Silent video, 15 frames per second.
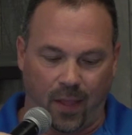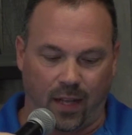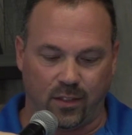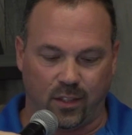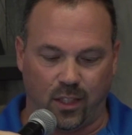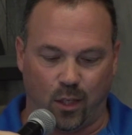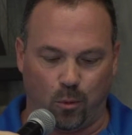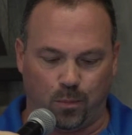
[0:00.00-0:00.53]

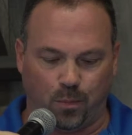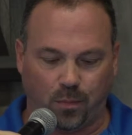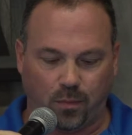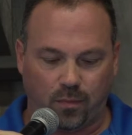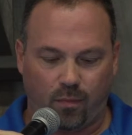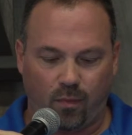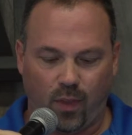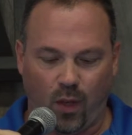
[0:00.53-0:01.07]
And so
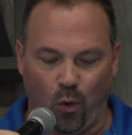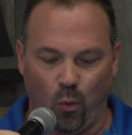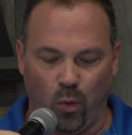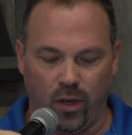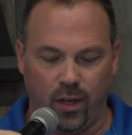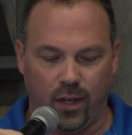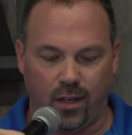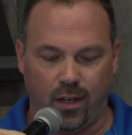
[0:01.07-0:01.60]

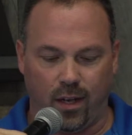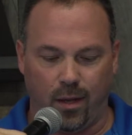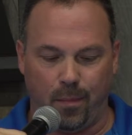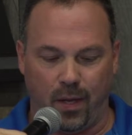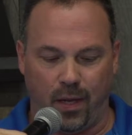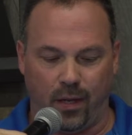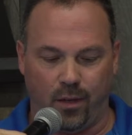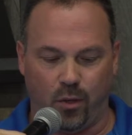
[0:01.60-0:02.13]
we're going to
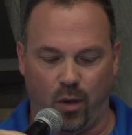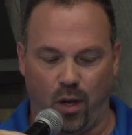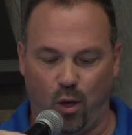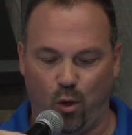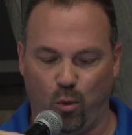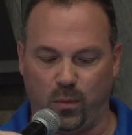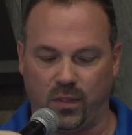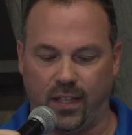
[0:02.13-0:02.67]
come into
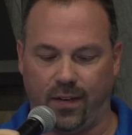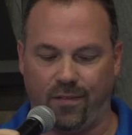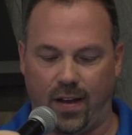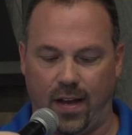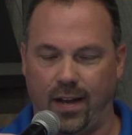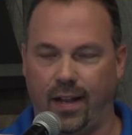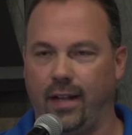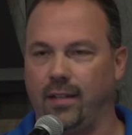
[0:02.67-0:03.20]
homes and
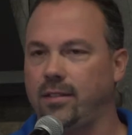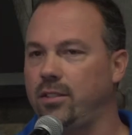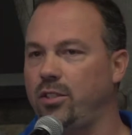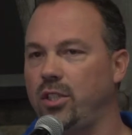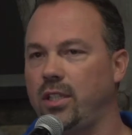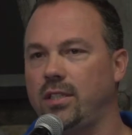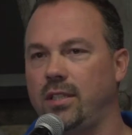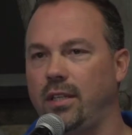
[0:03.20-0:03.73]
finance
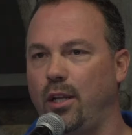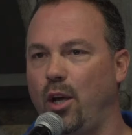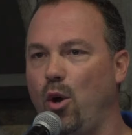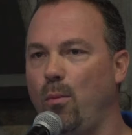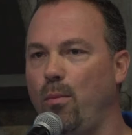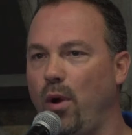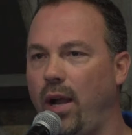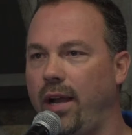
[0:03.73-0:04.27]
just
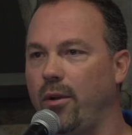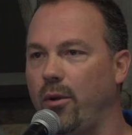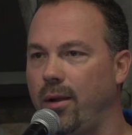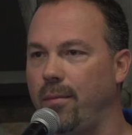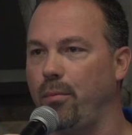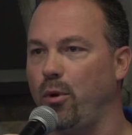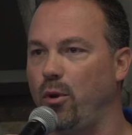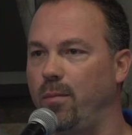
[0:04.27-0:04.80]
no-brainer
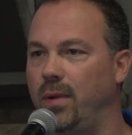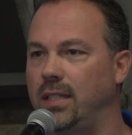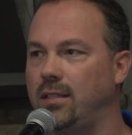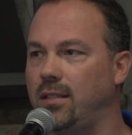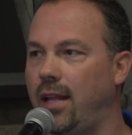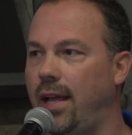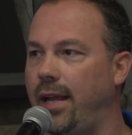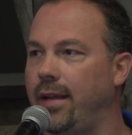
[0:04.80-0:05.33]

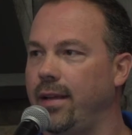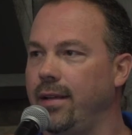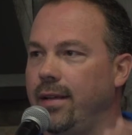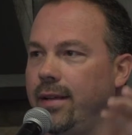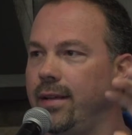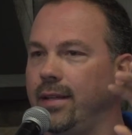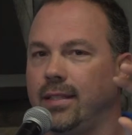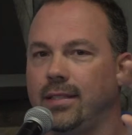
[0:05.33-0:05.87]
improvements like
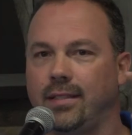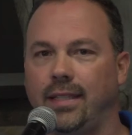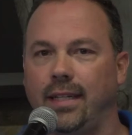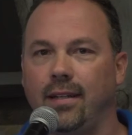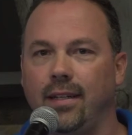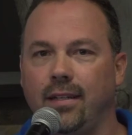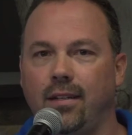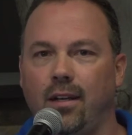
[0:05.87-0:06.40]

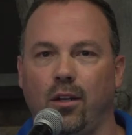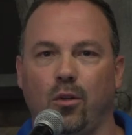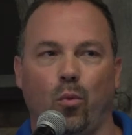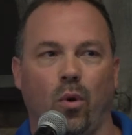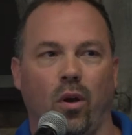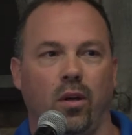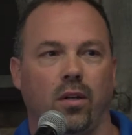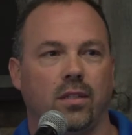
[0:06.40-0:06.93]
sealing
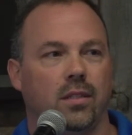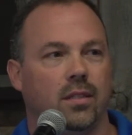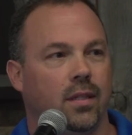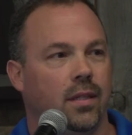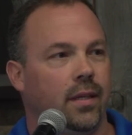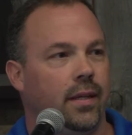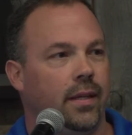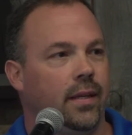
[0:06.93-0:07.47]
ductworks,
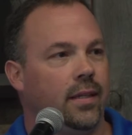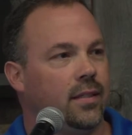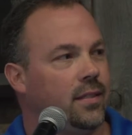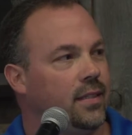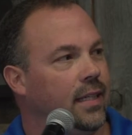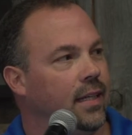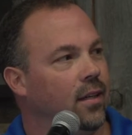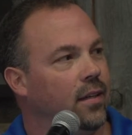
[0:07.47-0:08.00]

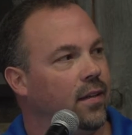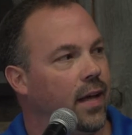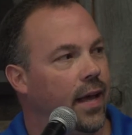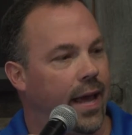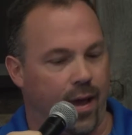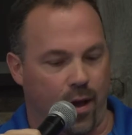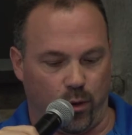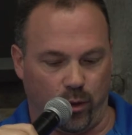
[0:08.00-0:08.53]
sealing the
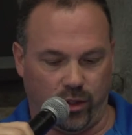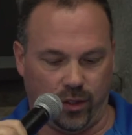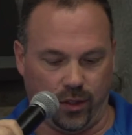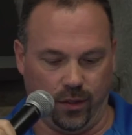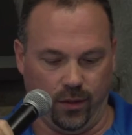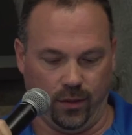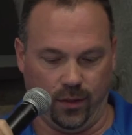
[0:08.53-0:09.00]
house,